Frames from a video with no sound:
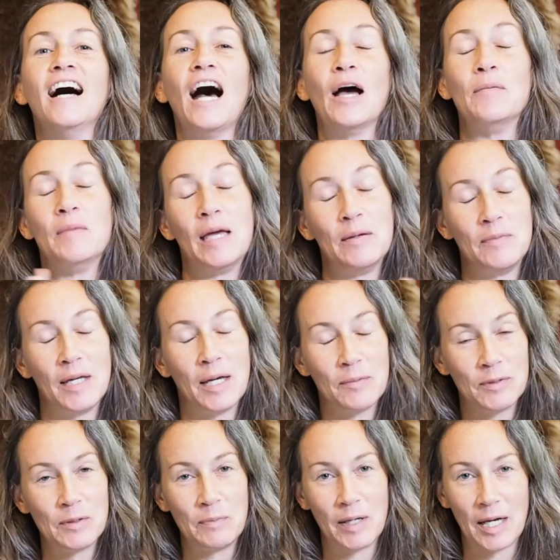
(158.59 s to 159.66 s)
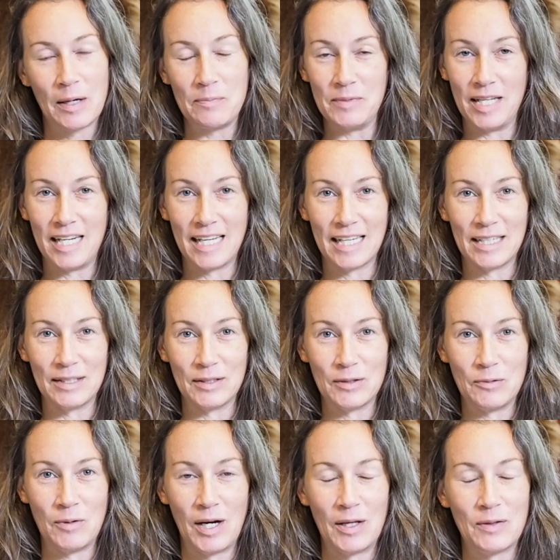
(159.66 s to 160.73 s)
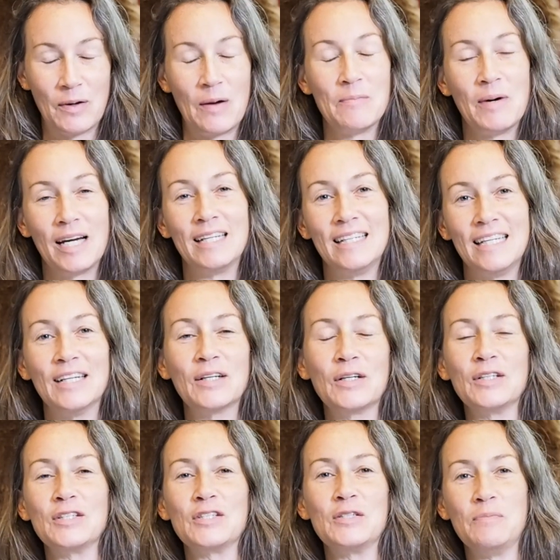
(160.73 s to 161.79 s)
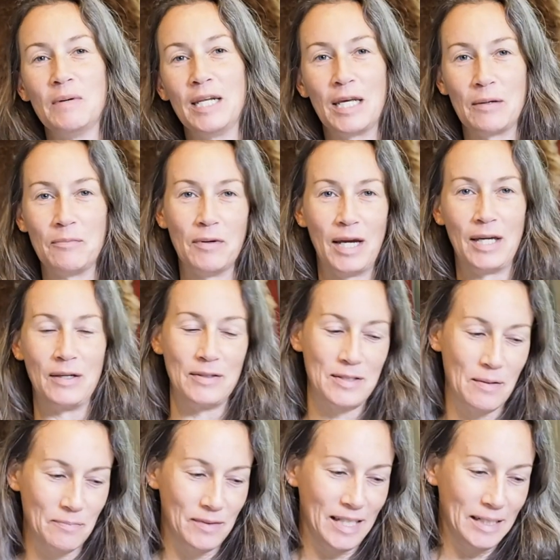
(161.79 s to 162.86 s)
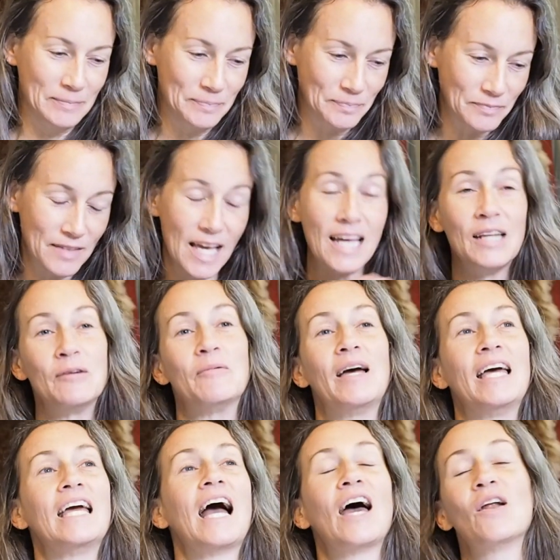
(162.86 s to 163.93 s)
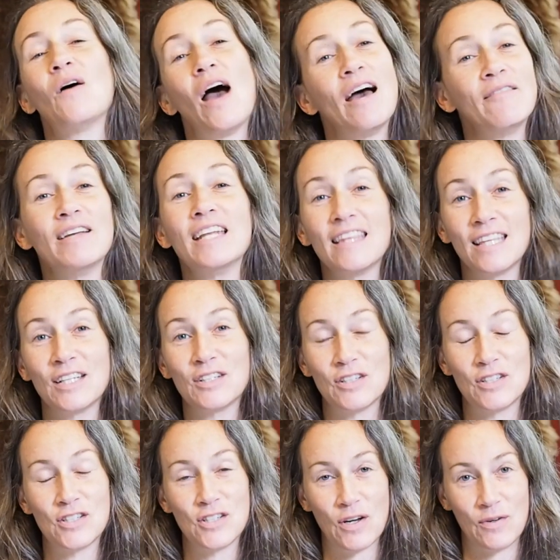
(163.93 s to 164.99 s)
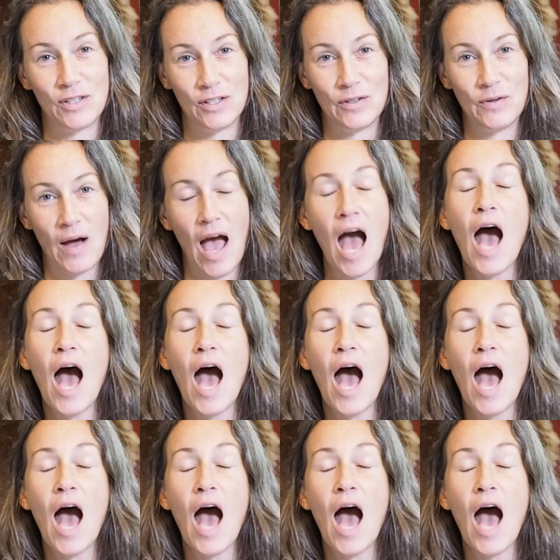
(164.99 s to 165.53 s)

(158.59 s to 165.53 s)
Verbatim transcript: I may be able to pick up knitting in a little while, though I might need a good spinning break or something. Anyway, I don't have anything to show you.